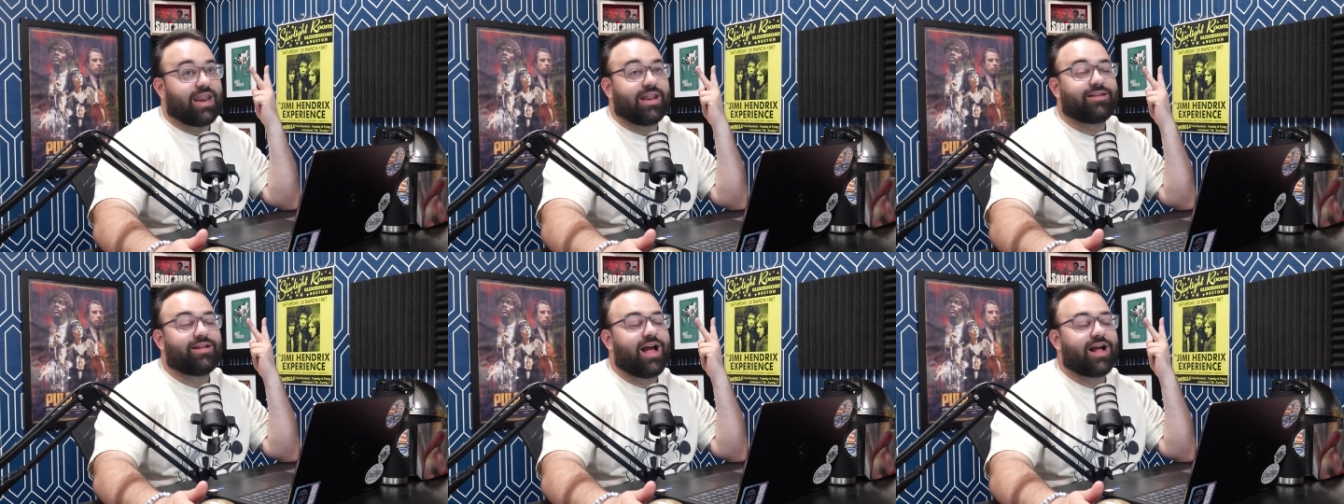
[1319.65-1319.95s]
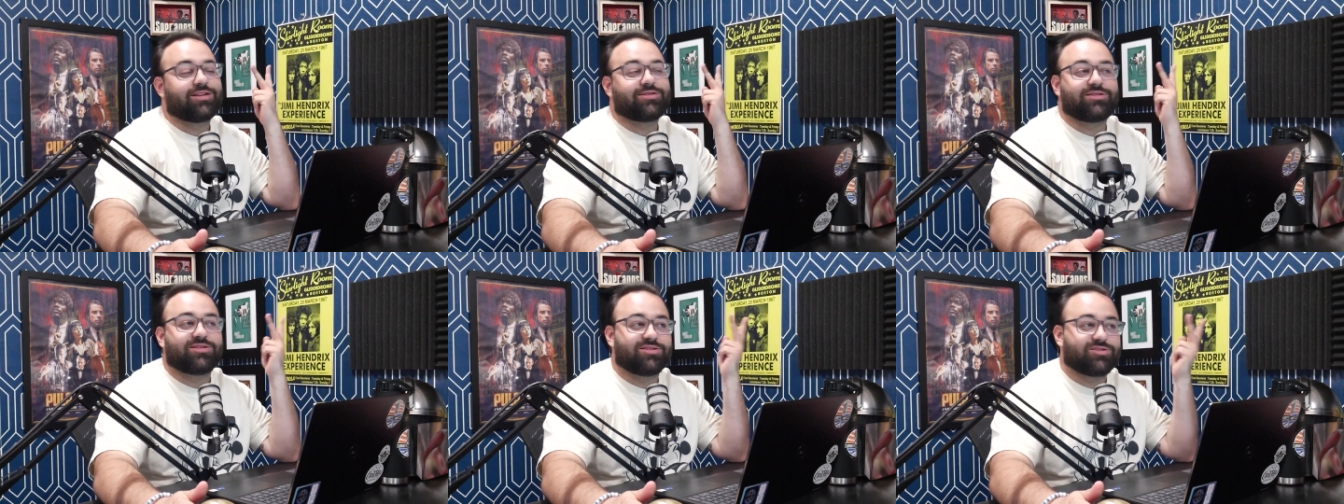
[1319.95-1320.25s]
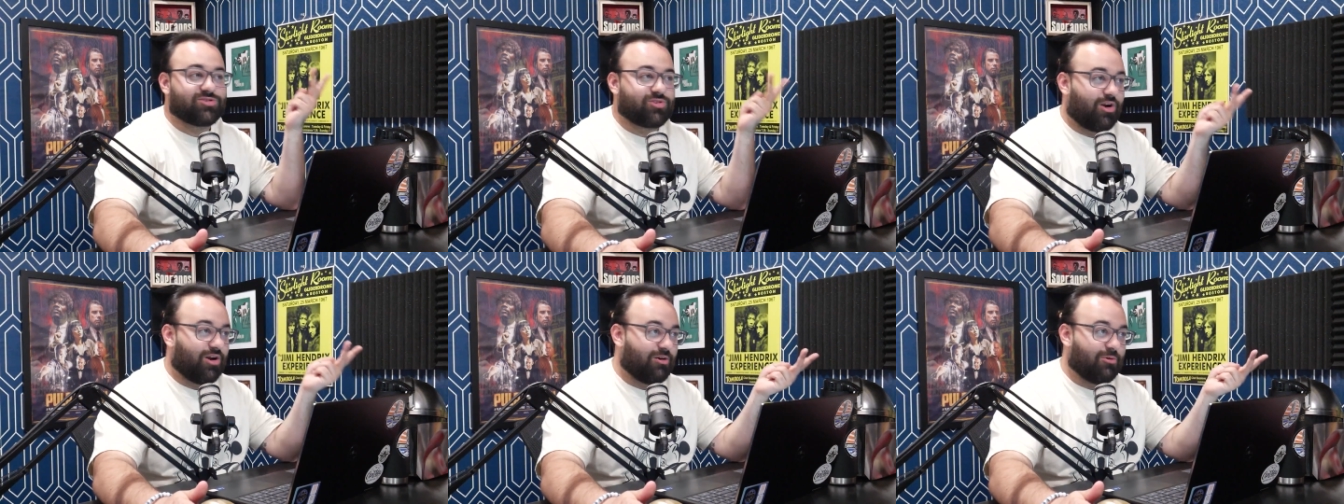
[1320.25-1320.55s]
attached to
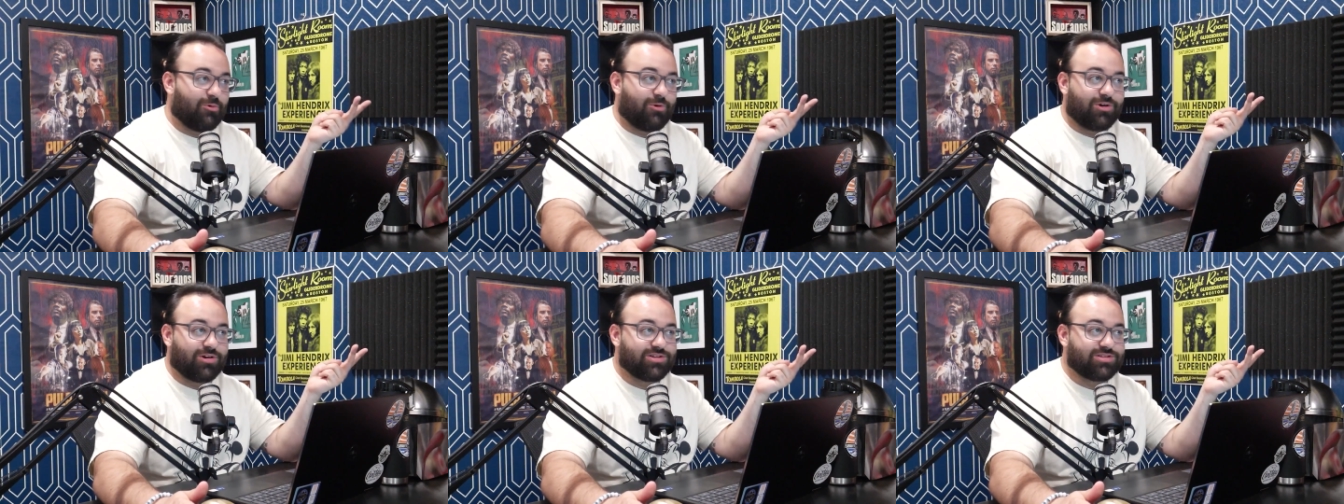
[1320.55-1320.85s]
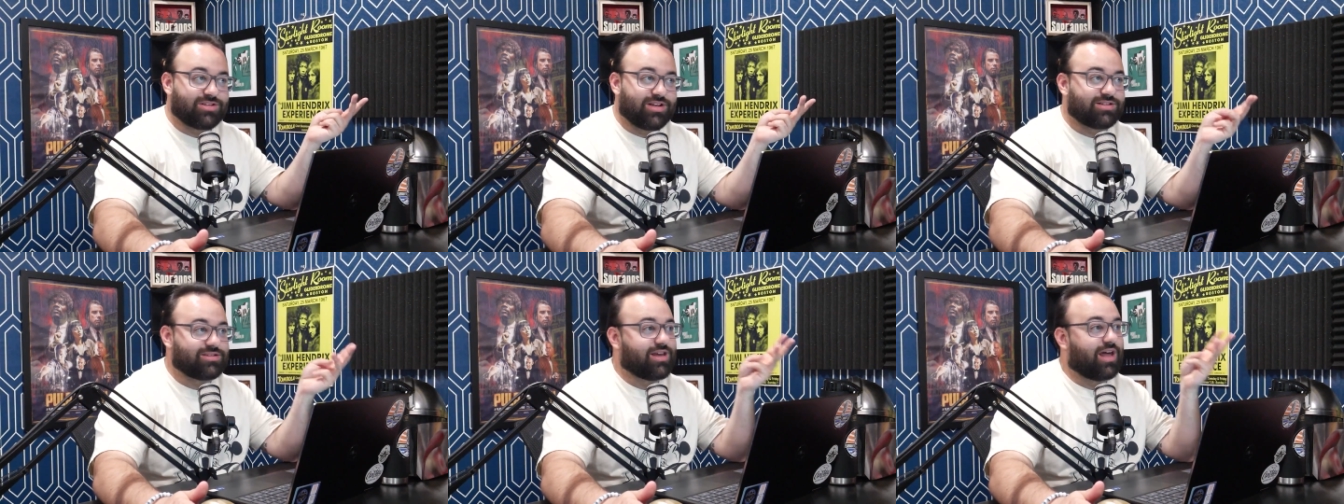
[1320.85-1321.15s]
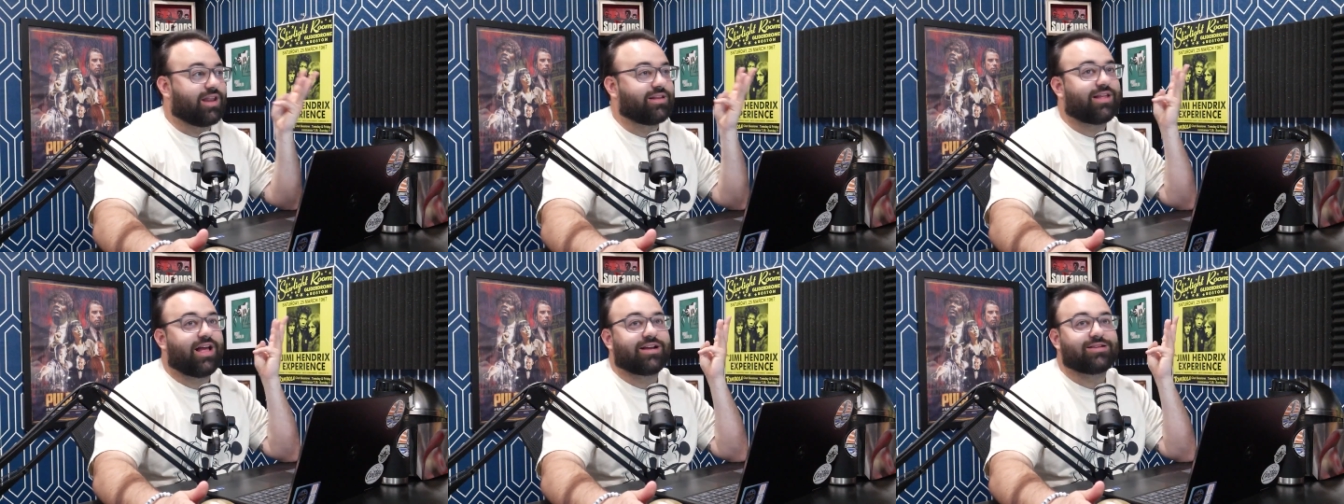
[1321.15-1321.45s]
Star Wars. It's
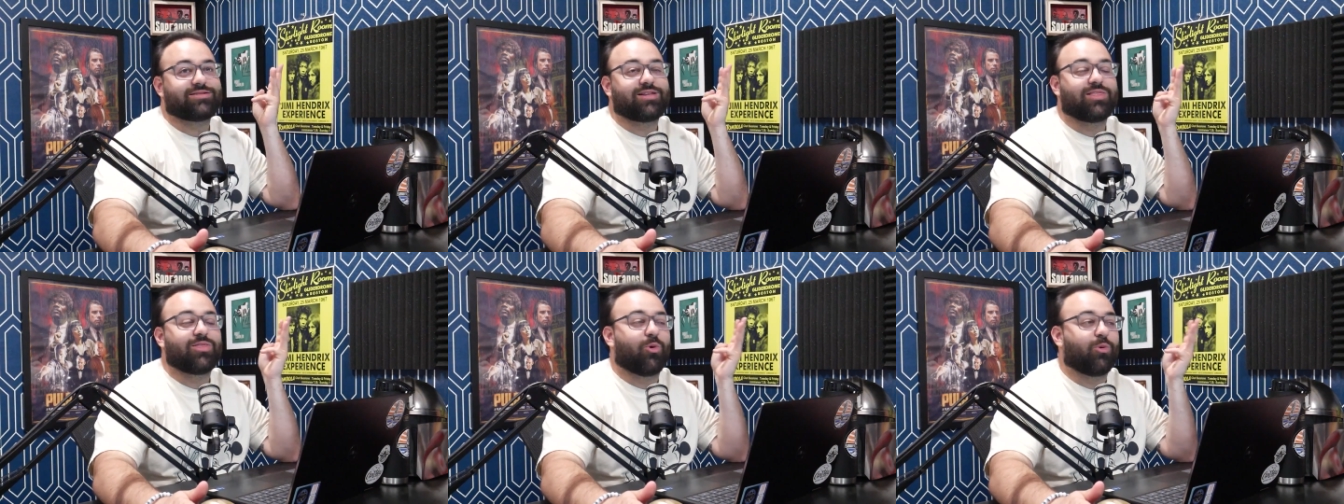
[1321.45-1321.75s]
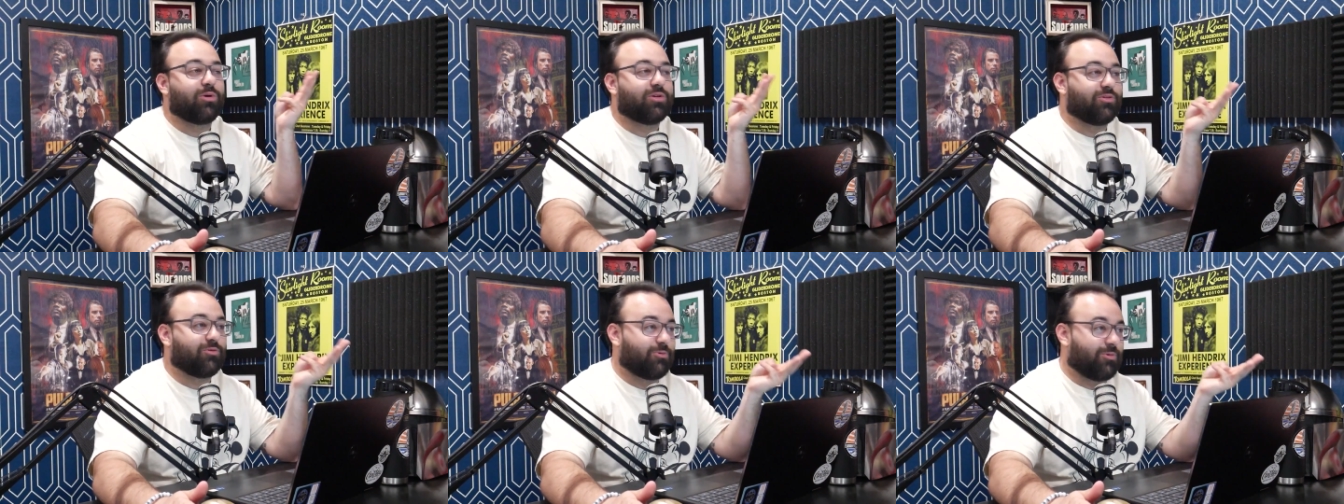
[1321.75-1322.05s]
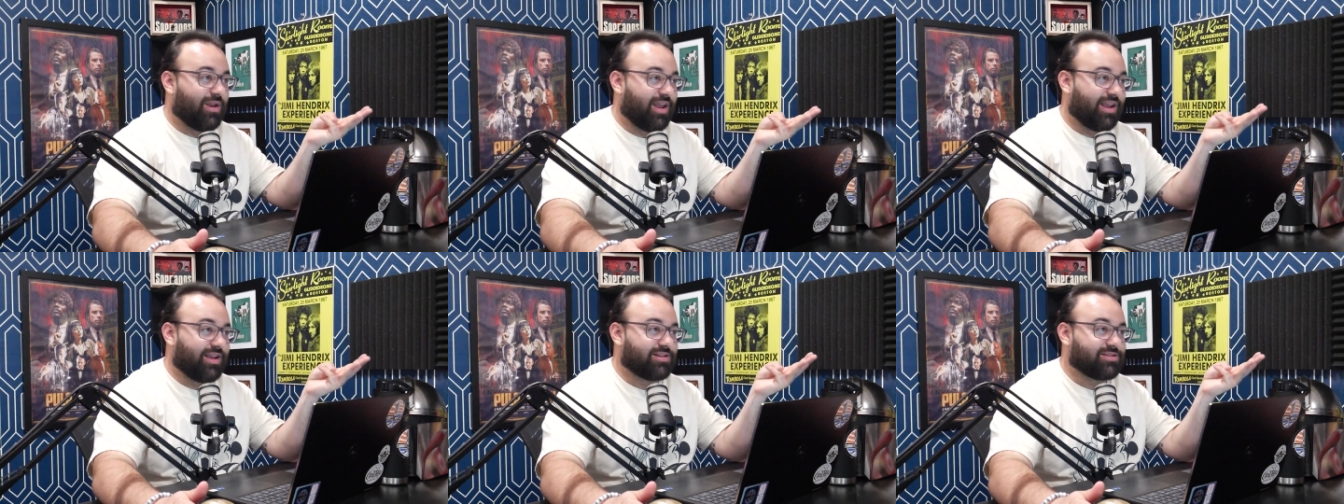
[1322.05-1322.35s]
not attached to Lord of the
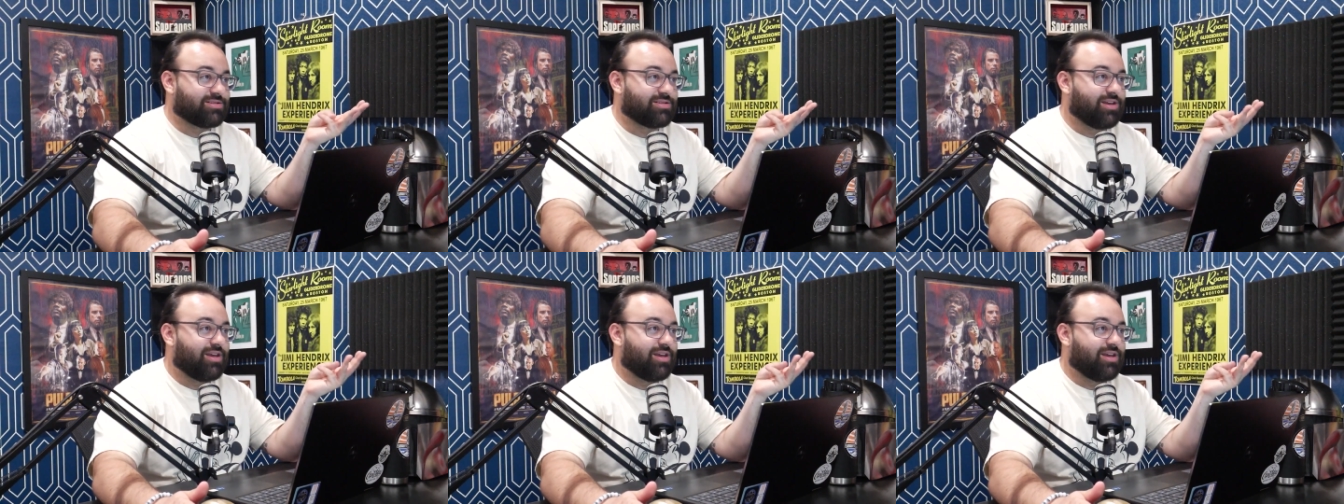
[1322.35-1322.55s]
Rings.